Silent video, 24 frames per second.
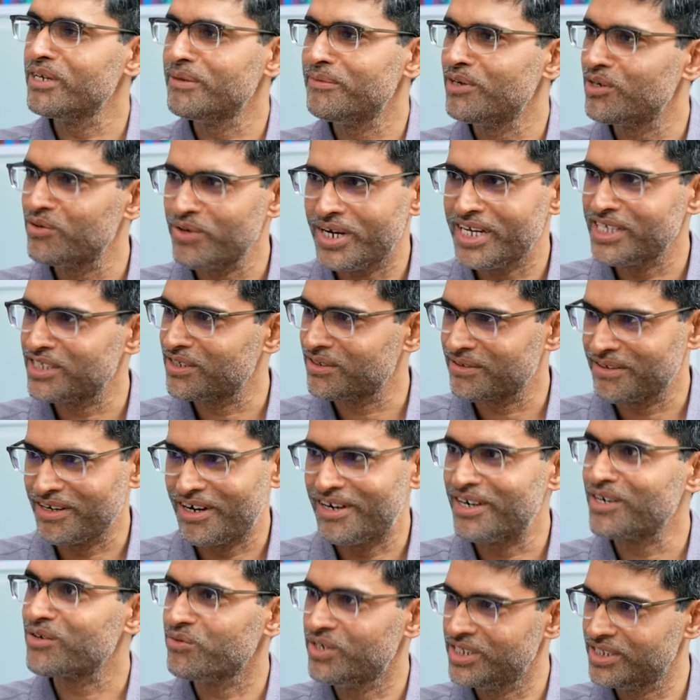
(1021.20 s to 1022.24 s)
be able to ask
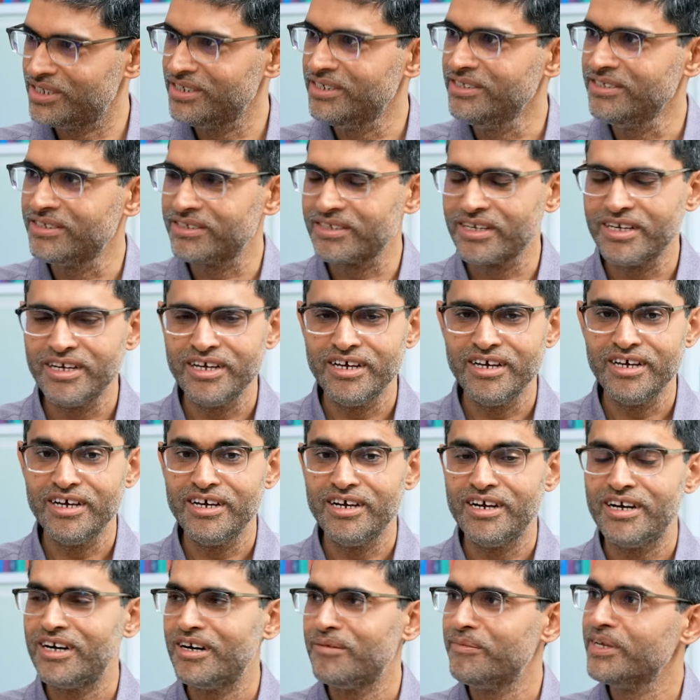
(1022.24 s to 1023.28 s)
hard questions.
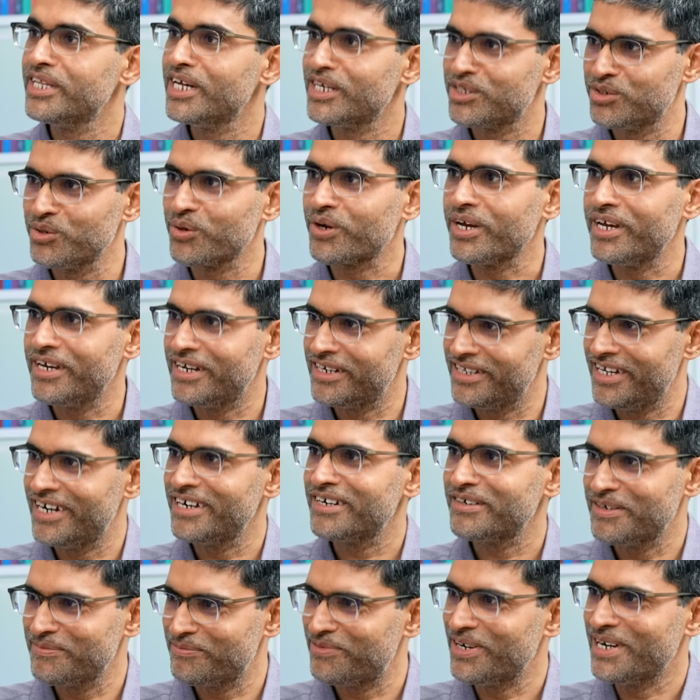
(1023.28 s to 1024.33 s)
Uh, but that's okay. At
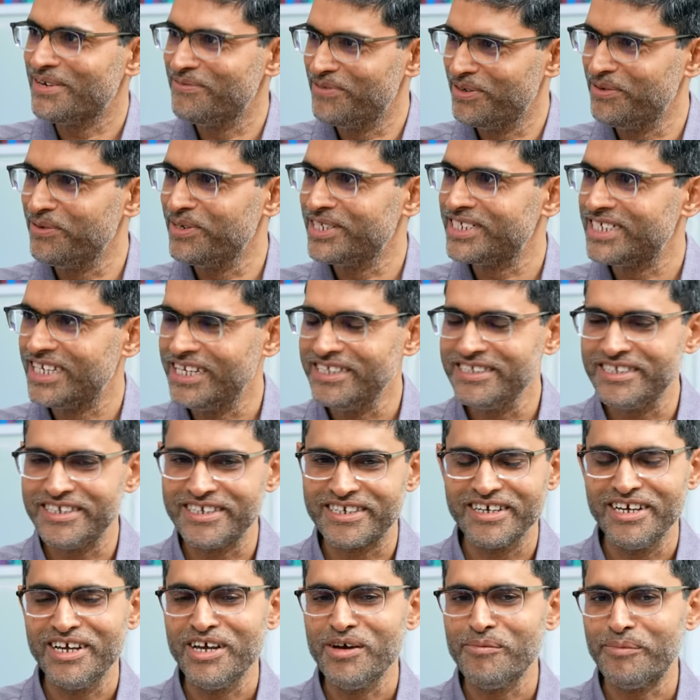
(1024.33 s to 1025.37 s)
that time, we will change it.